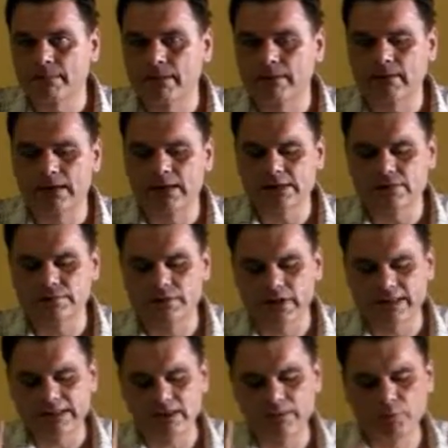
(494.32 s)
Okay, so for
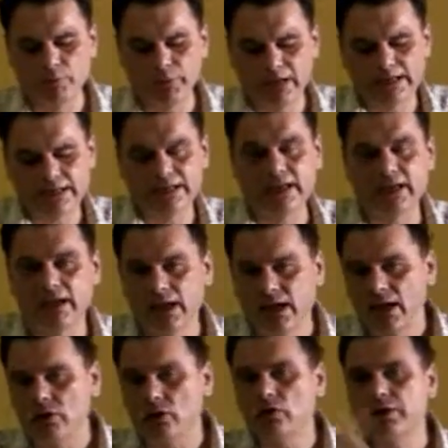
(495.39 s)
example, we can say,
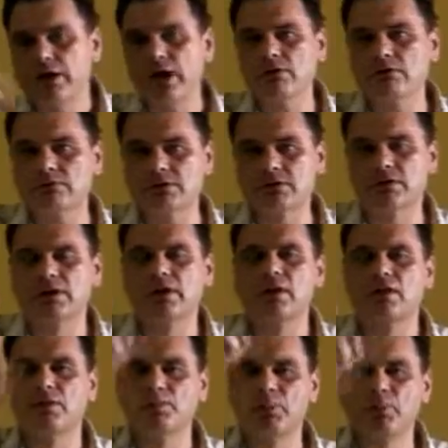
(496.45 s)
look out,
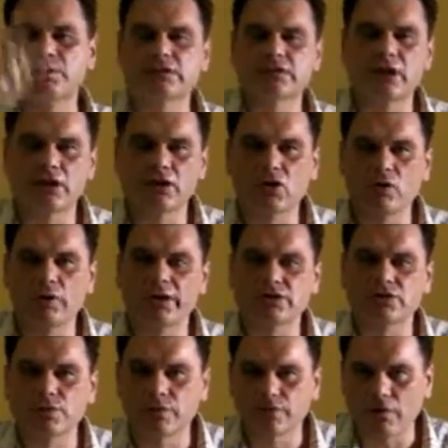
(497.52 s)
the books are going
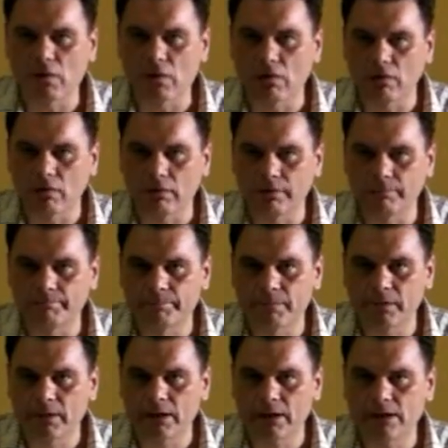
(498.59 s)
to fall.
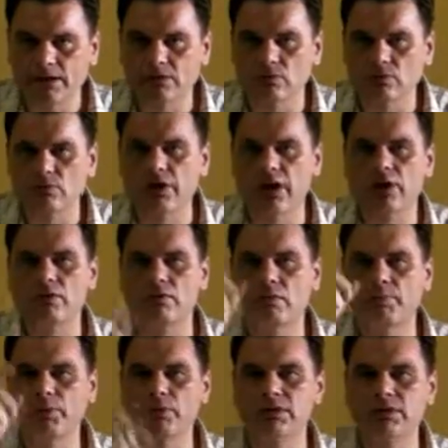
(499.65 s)
Okay, so look out, the
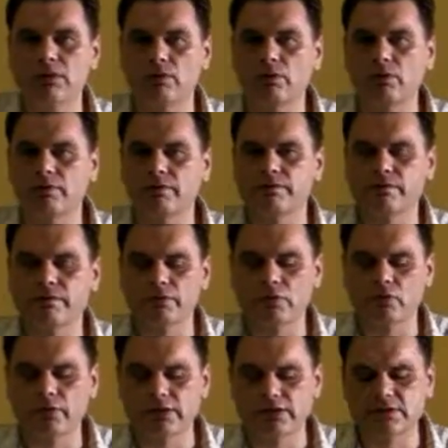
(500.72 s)
books are
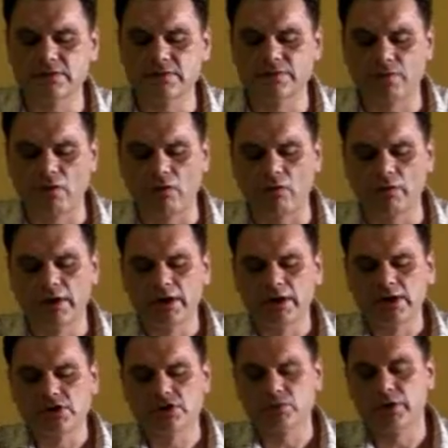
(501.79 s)
going to fall.
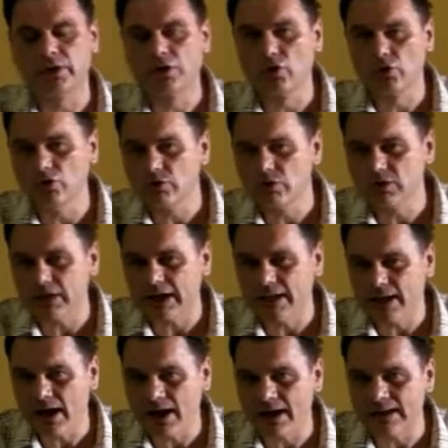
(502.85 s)
So we use, in
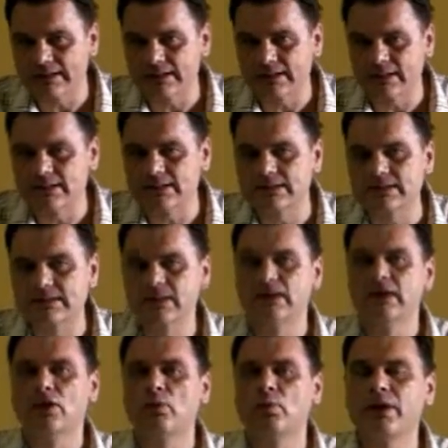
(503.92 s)
that instance,
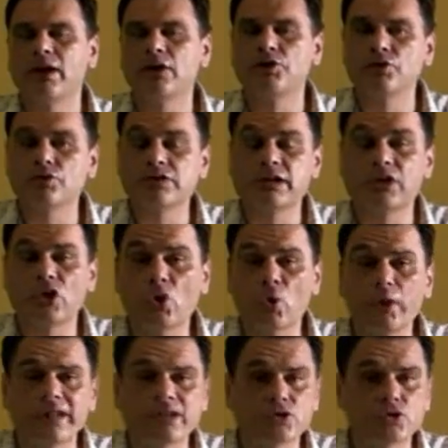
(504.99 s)
we are using
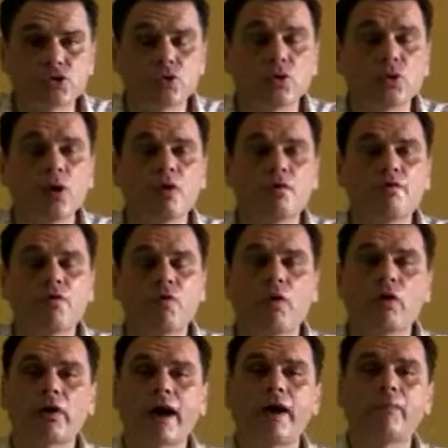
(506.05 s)
going to
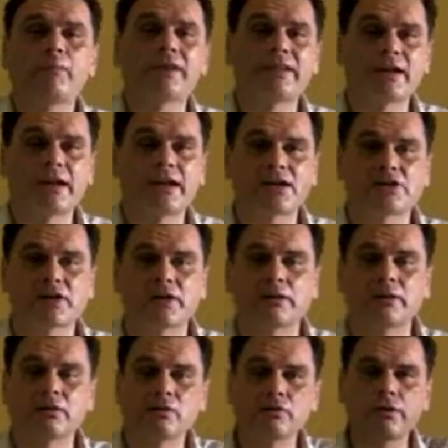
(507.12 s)
for a prediction.
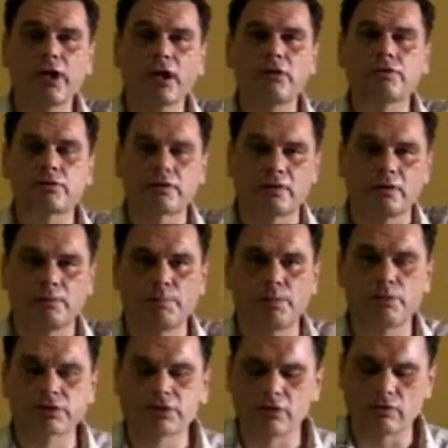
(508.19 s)
Look out, the
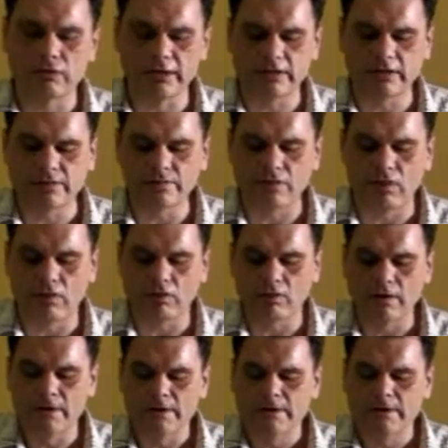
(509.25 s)
books are going to fall.